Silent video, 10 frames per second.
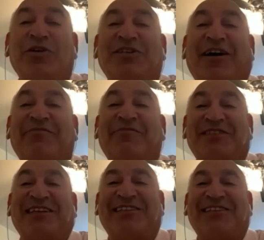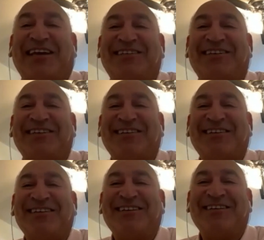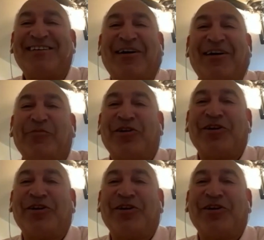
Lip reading: are, facilitator. I'm not an